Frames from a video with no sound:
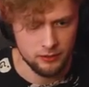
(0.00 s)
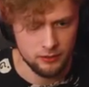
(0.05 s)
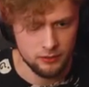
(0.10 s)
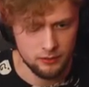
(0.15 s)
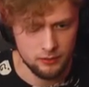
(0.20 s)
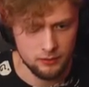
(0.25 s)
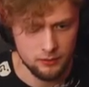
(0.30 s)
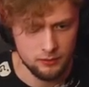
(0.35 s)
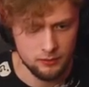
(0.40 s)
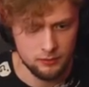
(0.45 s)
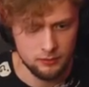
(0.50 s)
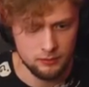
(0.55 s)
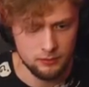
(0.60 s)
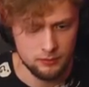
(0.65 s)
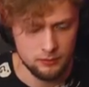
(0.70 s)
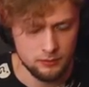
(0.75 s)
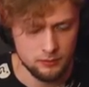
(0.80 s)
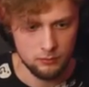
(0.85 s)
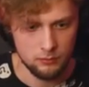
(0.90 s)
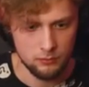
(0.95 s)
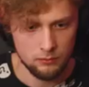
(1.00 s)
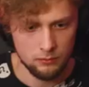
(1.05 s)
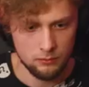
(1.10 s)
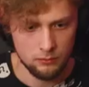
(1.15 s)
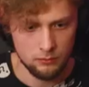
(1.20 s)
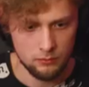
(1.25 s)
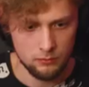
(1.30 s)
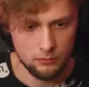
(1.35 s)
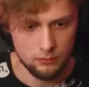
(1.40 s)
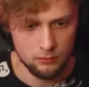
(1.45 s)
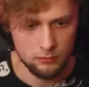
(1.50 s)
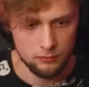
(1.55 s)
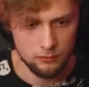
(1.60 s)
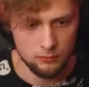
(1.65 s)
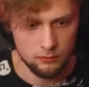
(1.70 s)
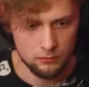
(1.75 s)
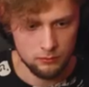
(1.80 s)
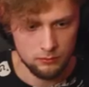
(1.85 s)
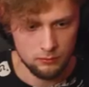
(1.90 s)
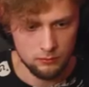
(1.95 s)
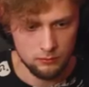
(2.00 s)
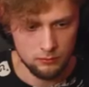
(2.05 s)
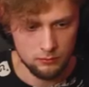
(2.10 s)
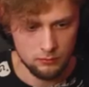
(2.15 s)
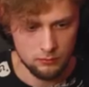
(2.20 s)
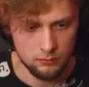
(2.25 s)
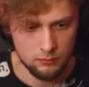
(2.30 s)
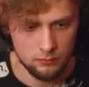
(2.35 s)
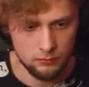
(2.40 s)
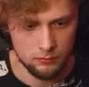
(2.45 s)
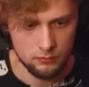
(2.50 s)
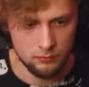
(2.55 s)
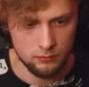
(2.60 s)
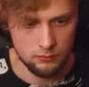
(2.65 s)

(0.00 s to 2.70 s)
[no speech]